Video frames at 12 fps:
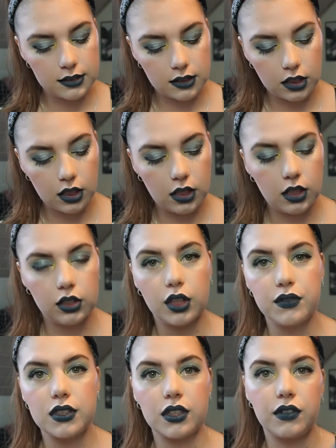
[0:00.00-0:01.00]
the
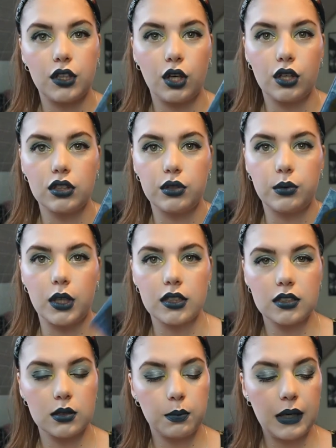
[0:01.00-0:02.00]
W7 On The Rocks